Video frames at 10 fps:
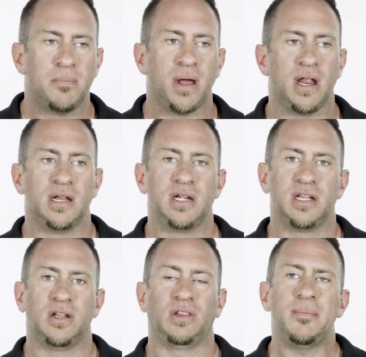but
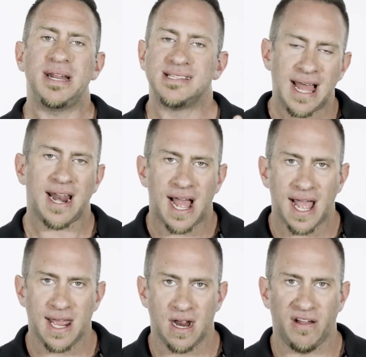your limit is not
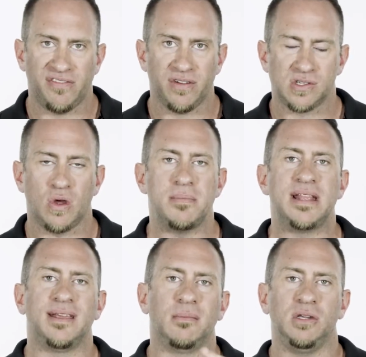high enough, so I'm
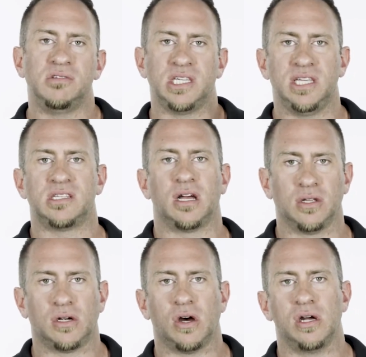ending up using these
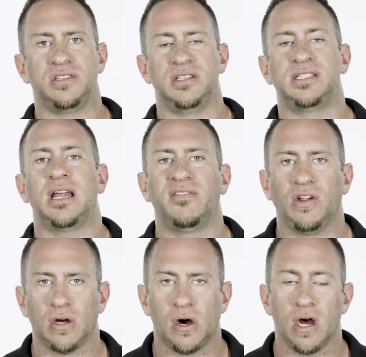other cards instead of
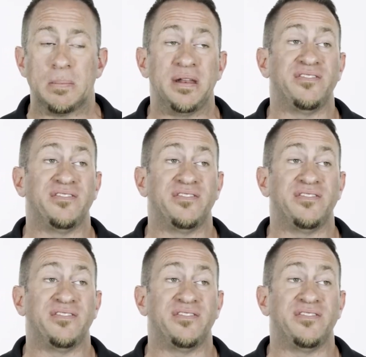your card.